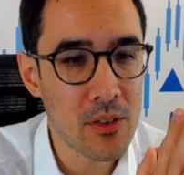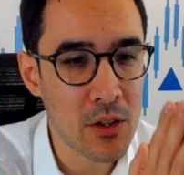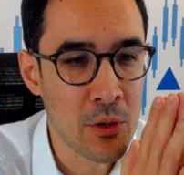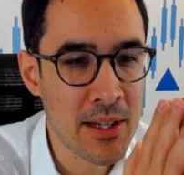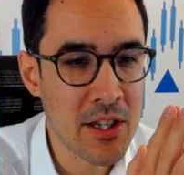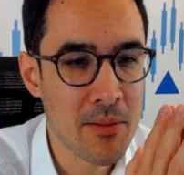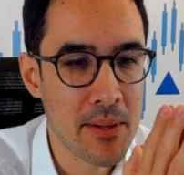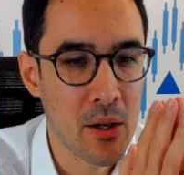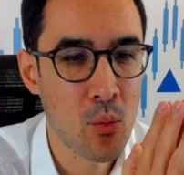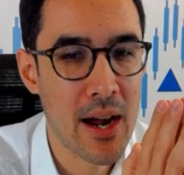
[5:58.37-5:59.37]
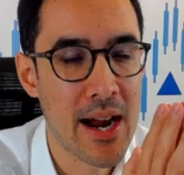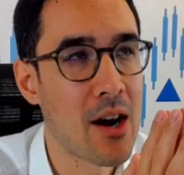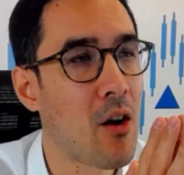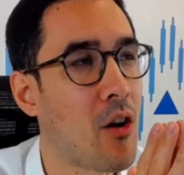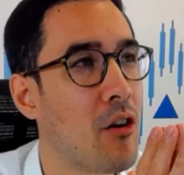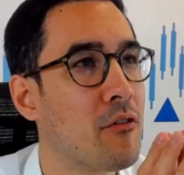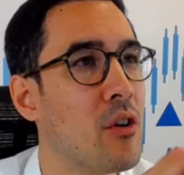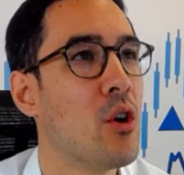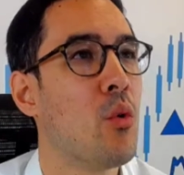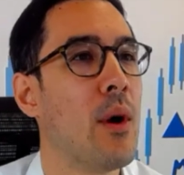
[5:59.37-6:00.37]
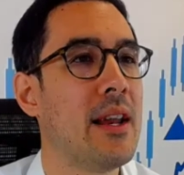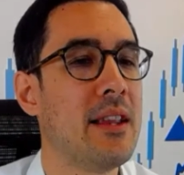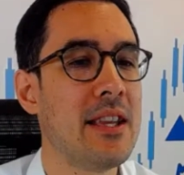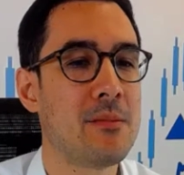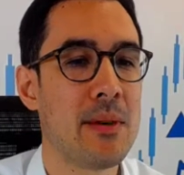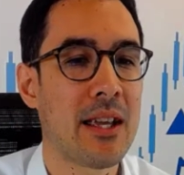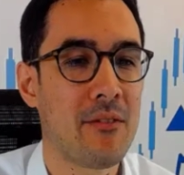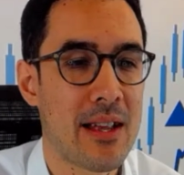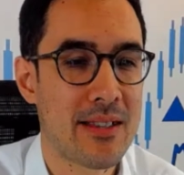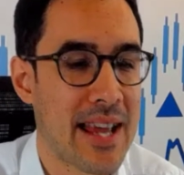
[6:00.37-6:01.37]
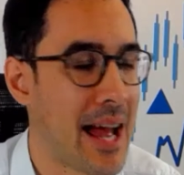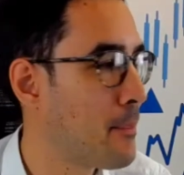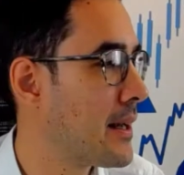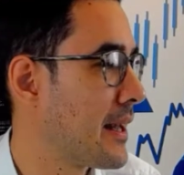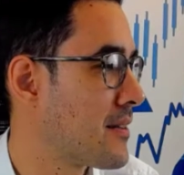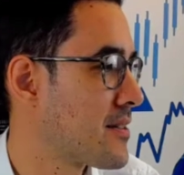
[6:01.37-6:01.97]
You need to be aware of when are these big events happening.